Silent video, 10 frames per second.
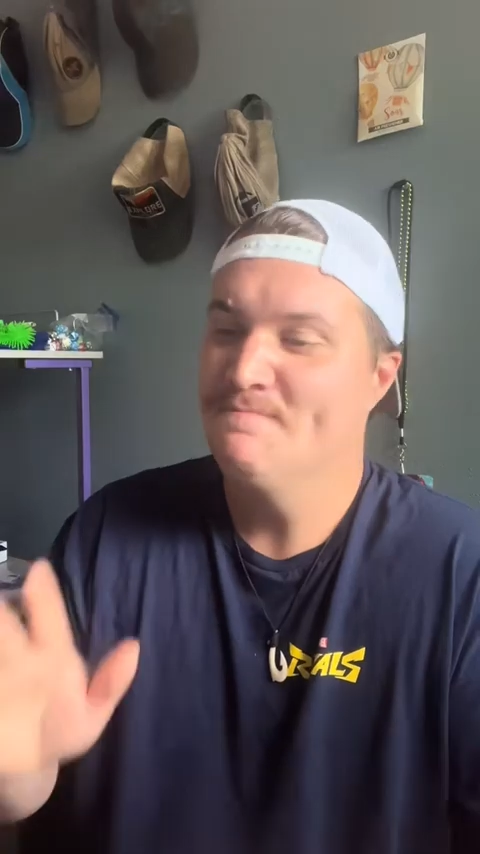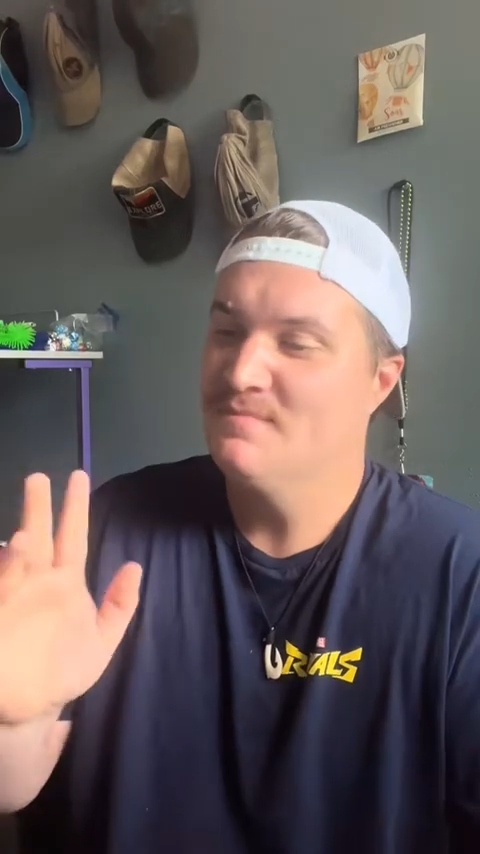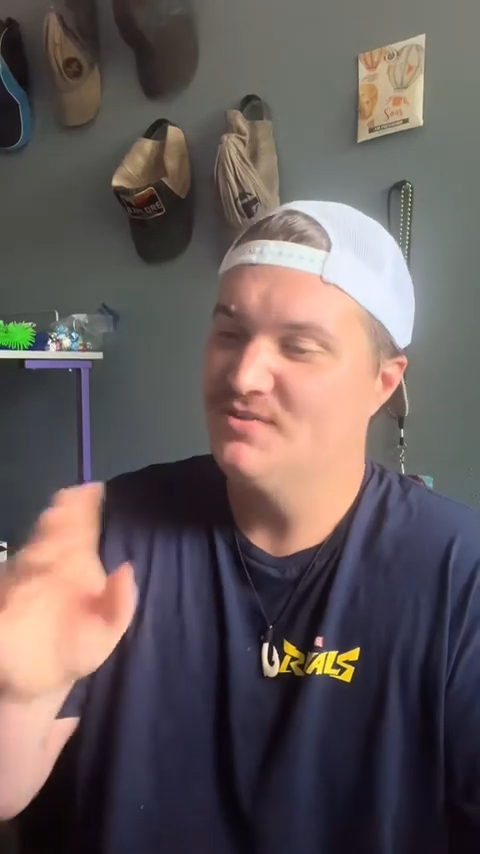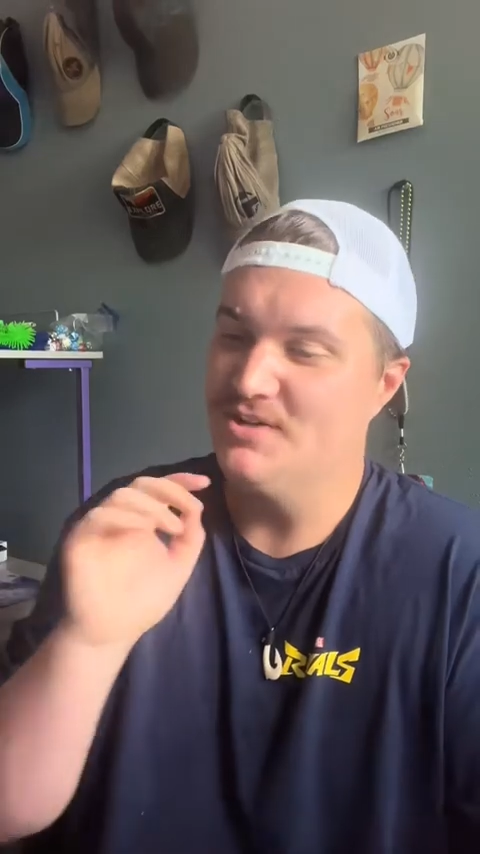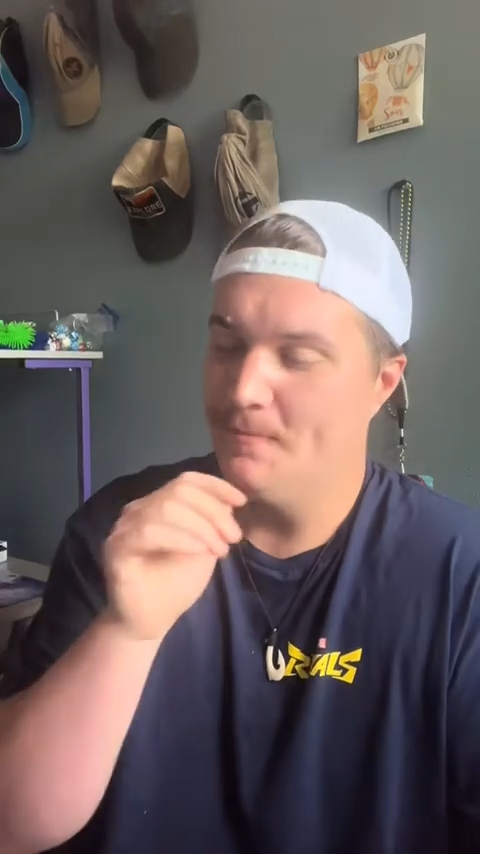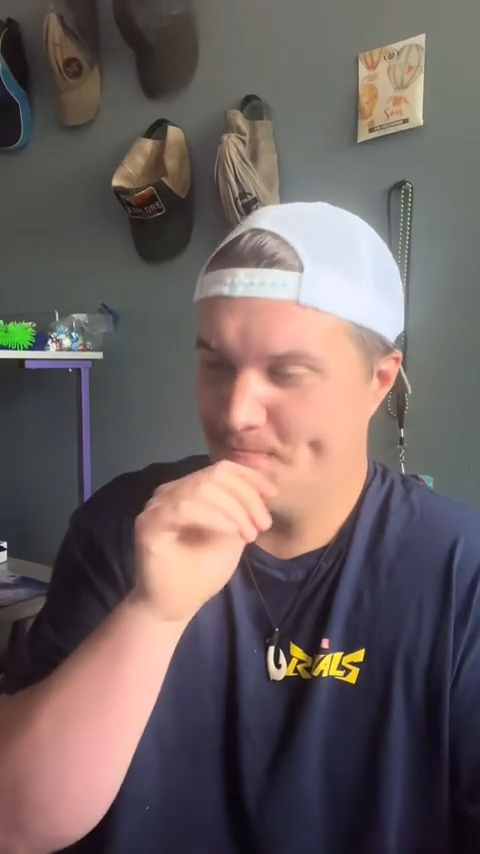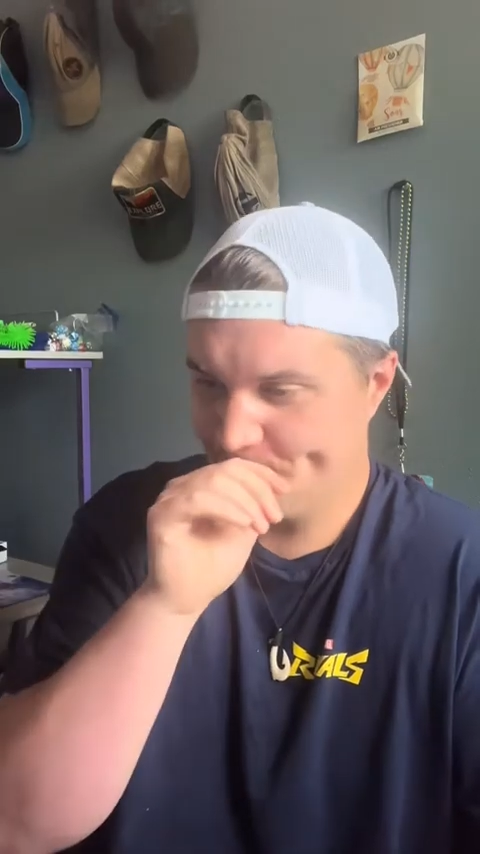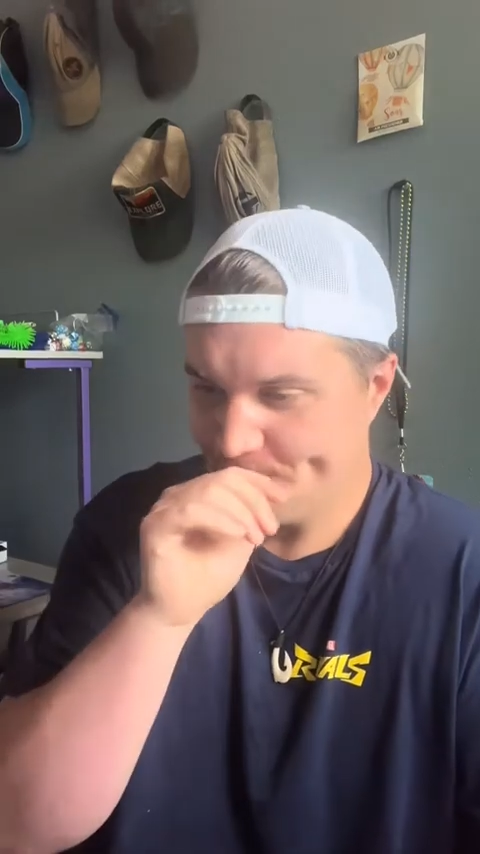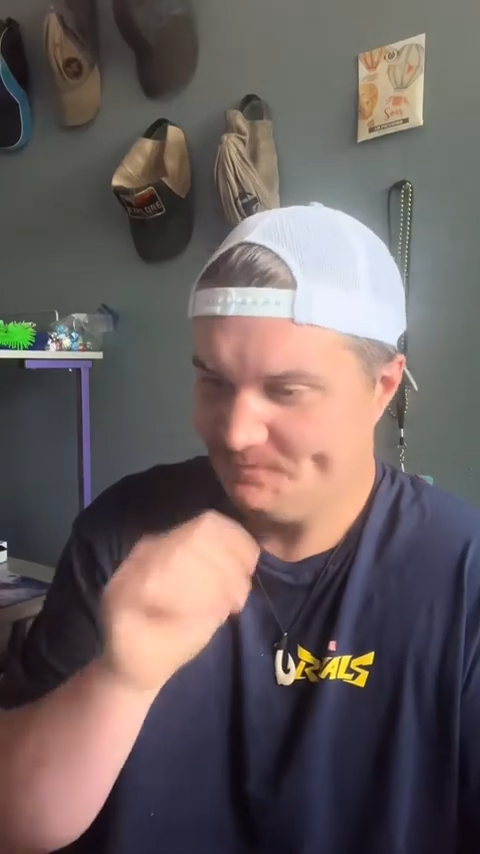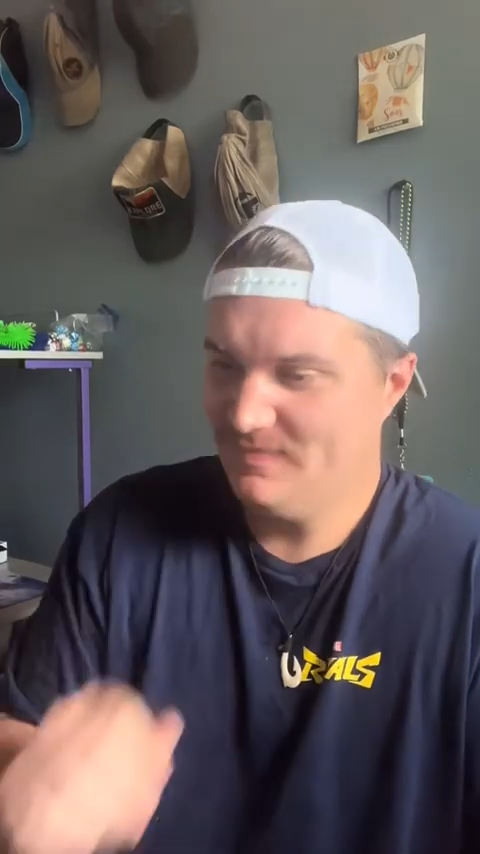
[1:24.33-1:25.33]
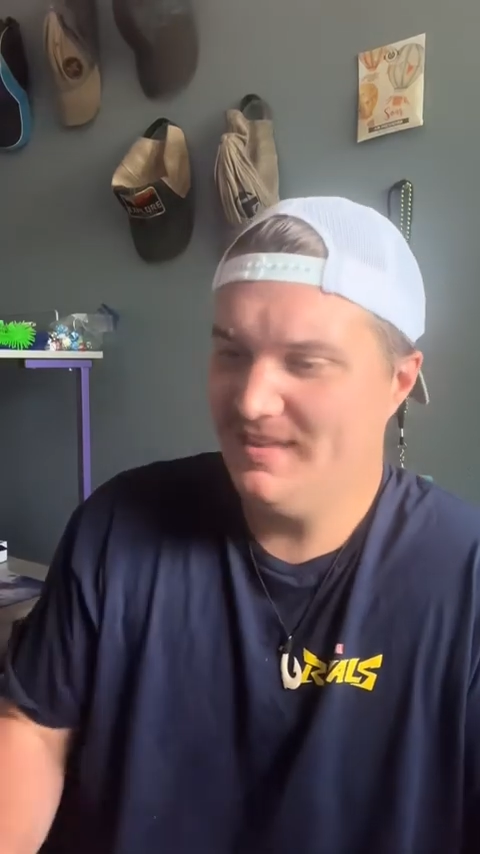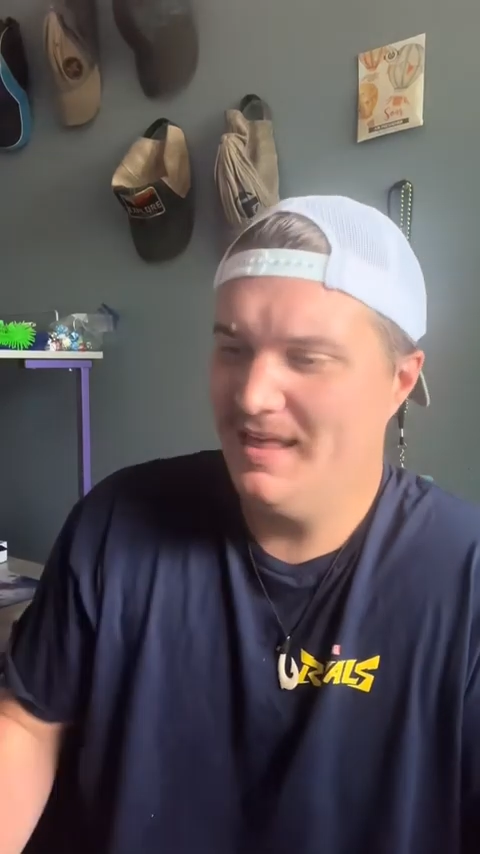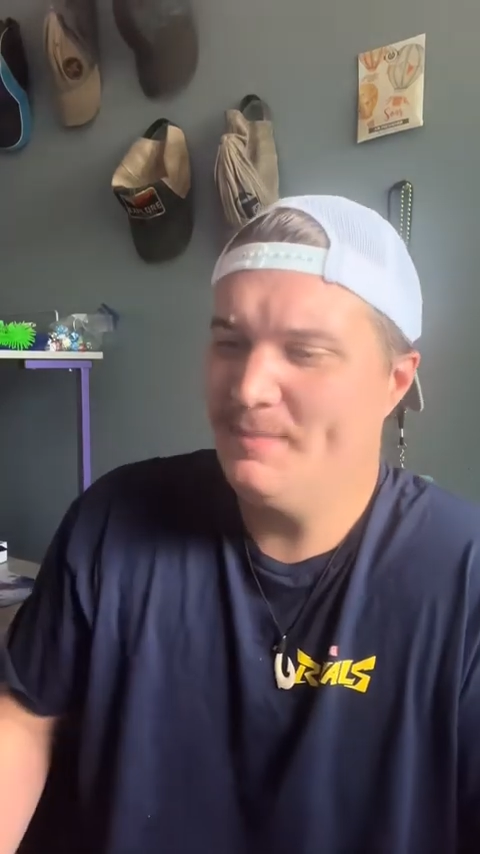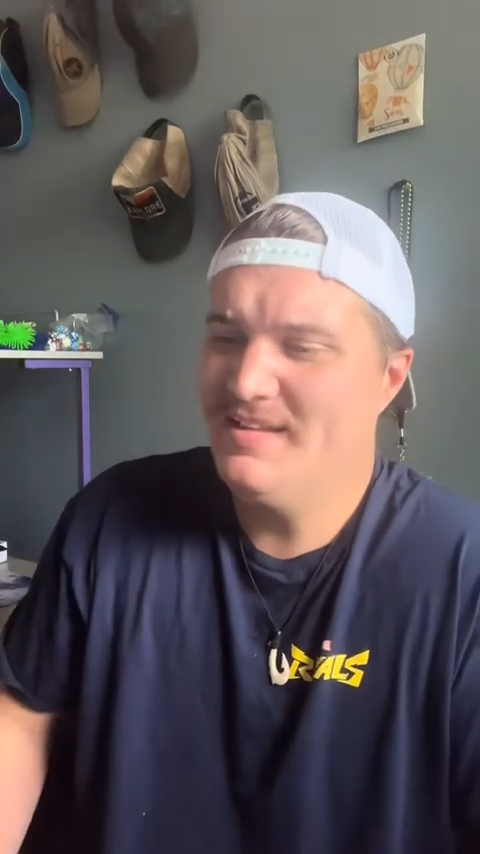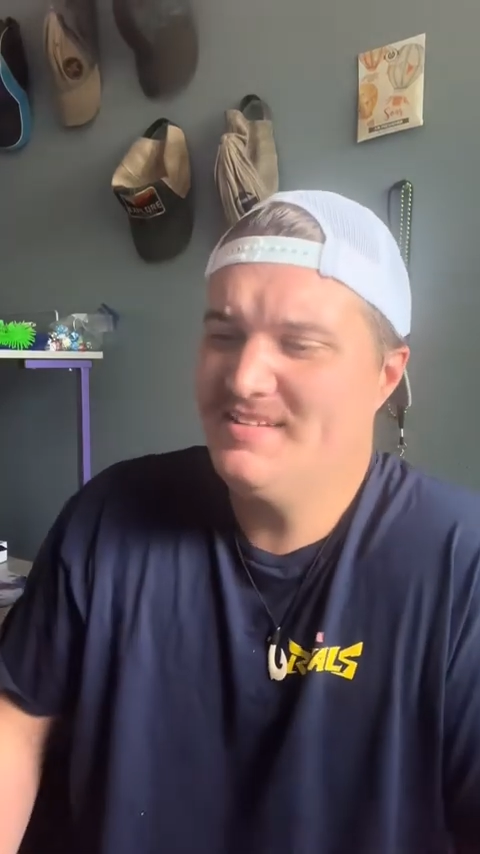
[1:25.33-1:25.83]
So, that
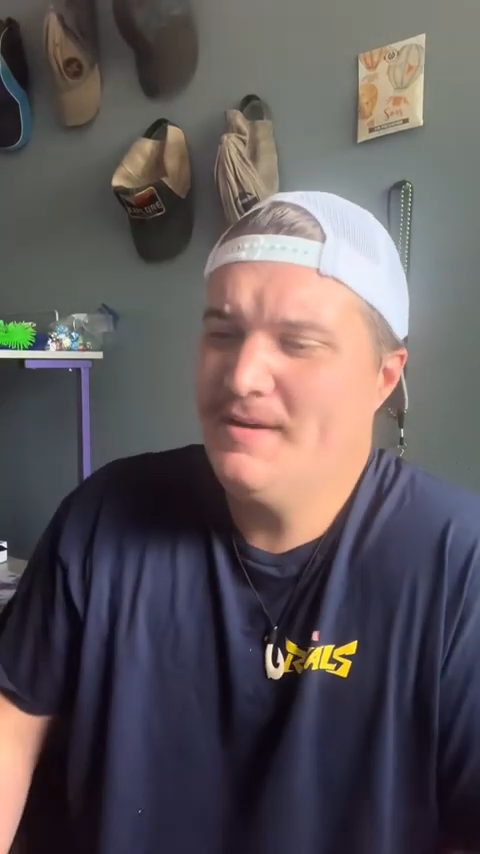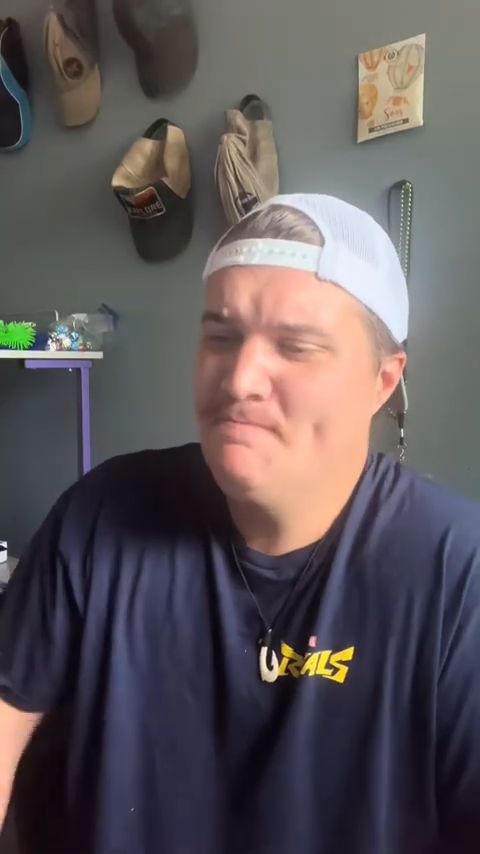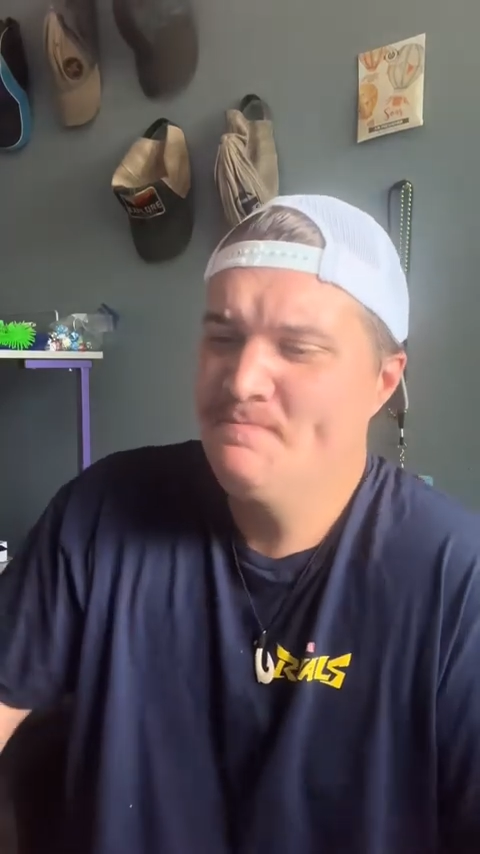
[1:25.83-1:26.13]
being said,